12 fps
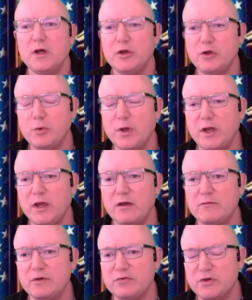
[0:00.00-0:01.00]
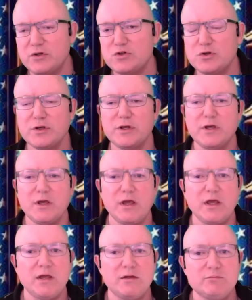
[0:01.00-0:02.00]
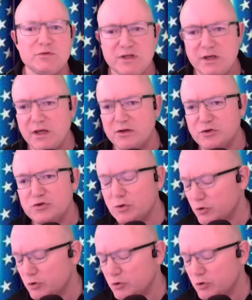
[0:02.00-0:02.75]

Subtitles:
You have essentially a DA, a district